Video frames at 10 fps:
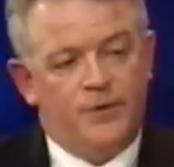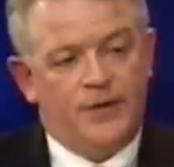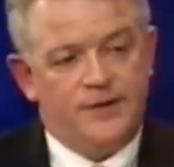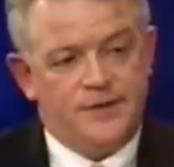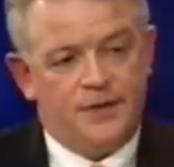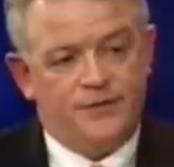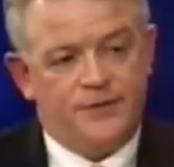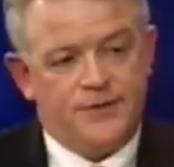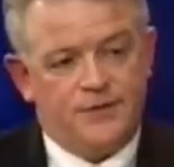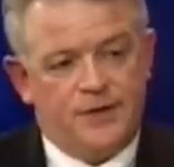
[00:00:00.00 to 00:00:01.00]
out the
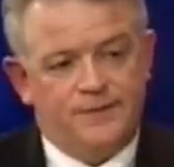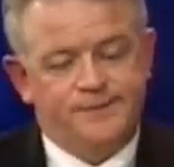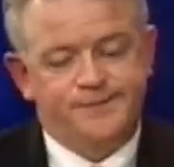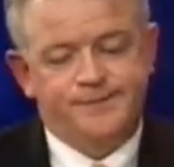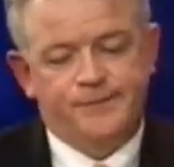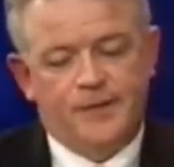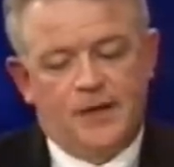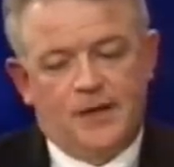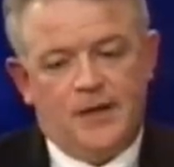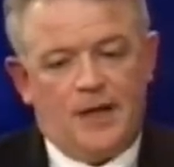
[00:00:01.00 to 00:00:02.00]
difference.
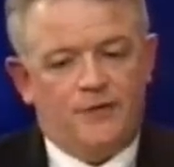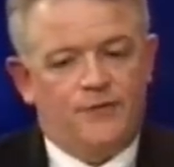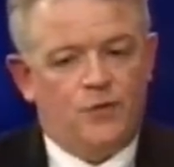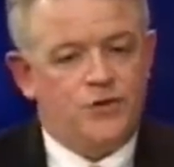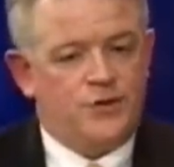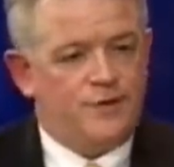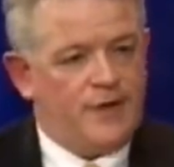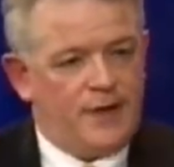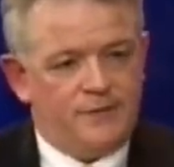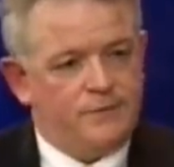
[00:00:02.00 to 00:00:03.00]
Now, fortune to have
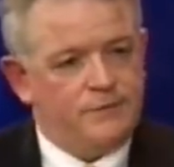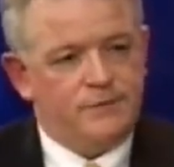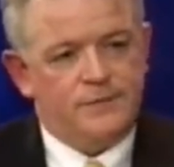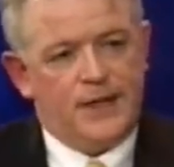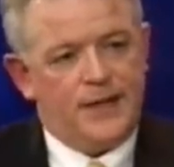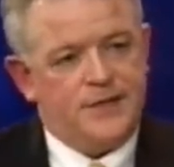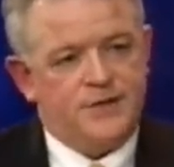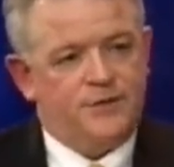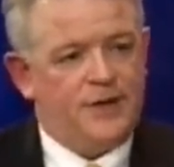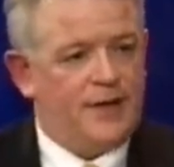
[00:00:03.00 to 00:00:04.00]
ladies on
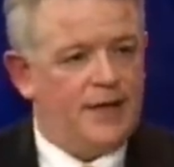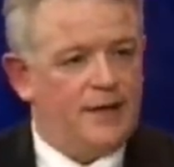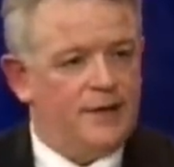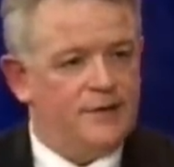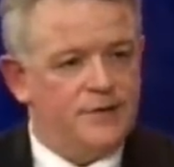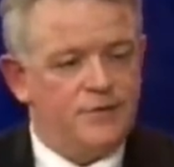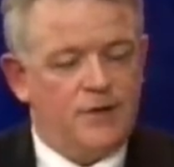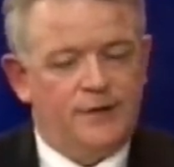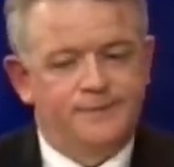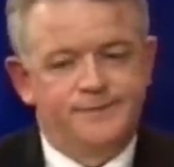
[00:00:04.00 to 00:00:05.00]
the calendar.
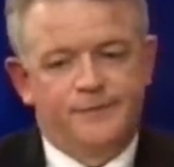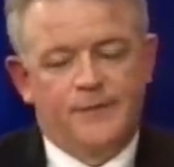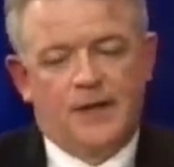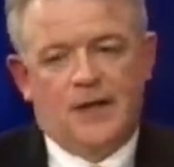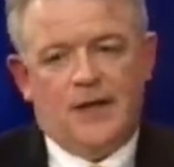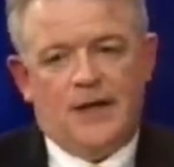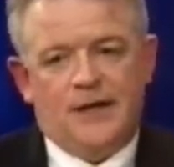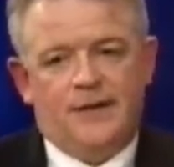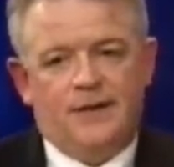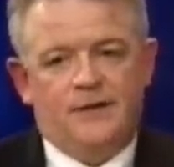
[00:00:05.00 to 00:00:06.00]
I
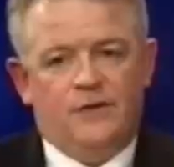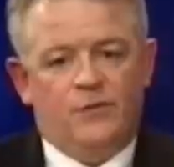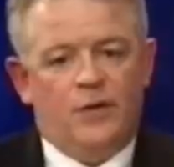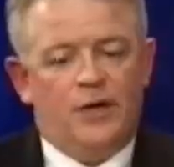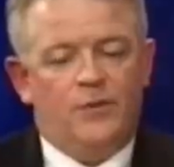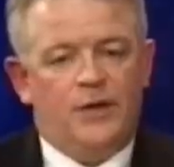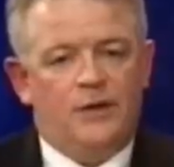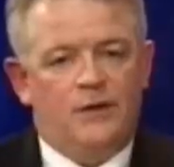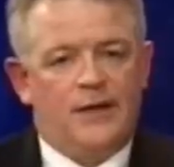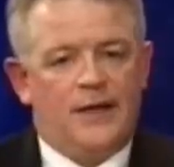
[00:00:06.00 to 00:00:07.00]
think that the way to
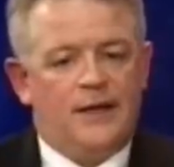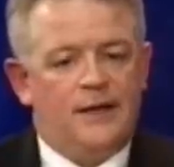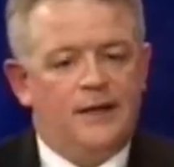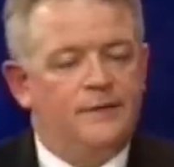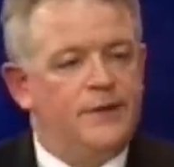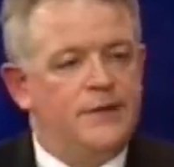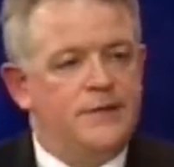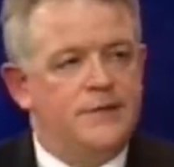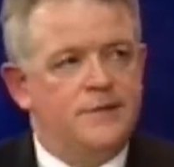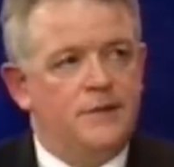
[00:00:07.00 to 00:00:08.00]
look at it is
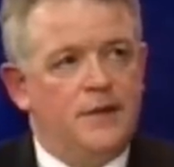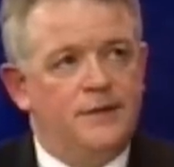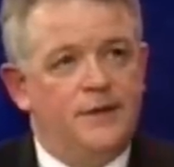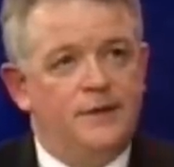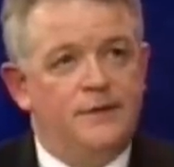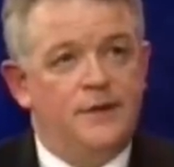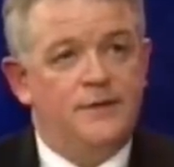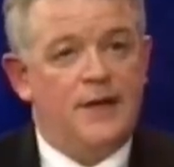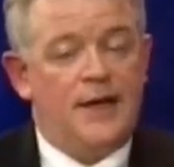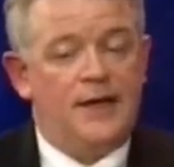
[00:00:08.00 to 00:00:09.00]
I think that
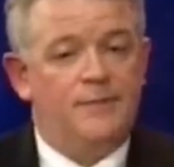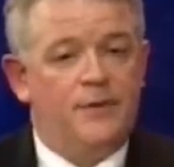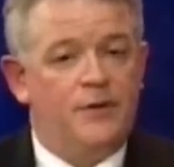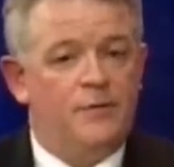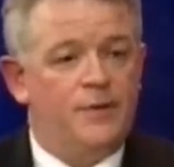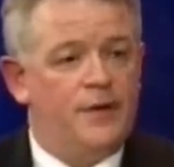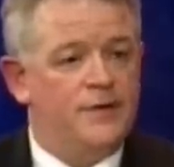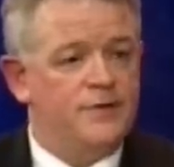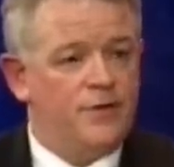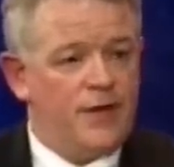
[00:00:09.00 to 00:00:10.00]
any who appears
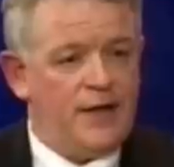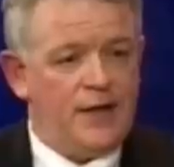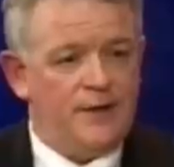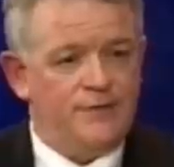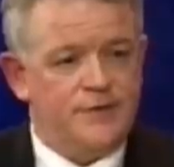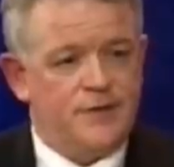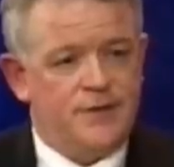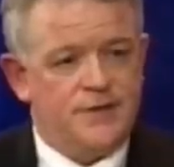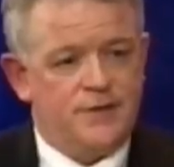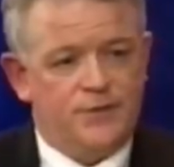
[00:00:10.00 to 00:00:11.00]
on any
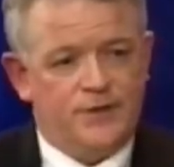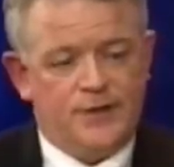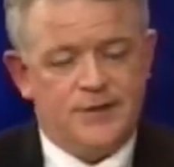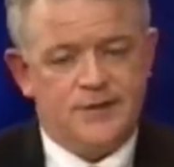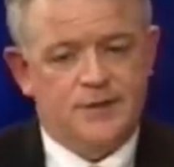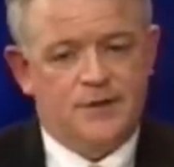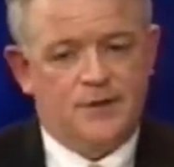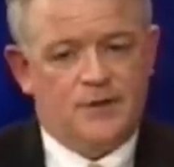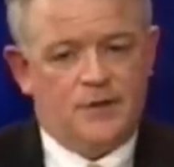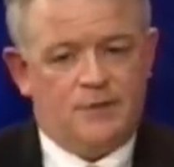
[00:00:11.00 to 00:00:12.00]
advertising with us,
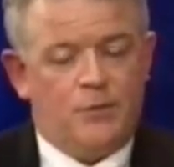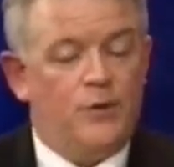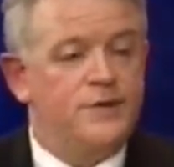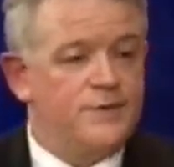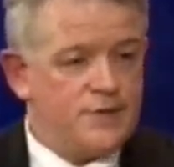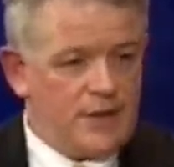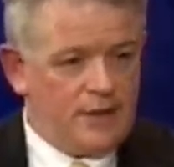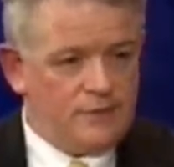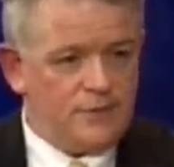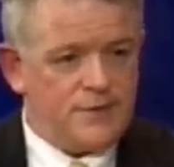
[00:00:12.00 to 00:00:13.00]
point fail,
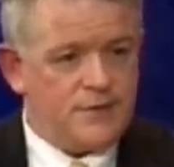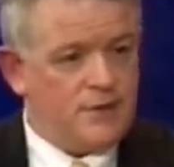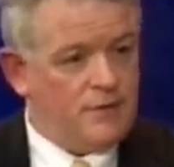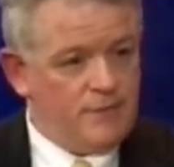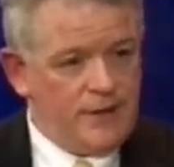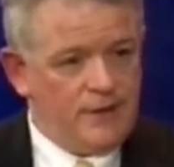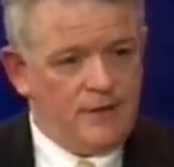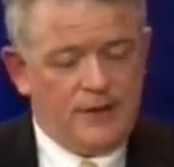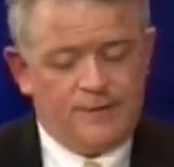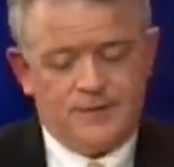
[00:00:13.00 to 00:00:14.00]
because there's no mainline
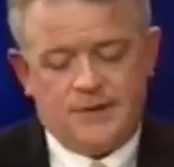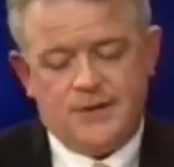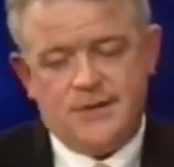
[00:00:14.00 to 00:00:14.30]
advertising,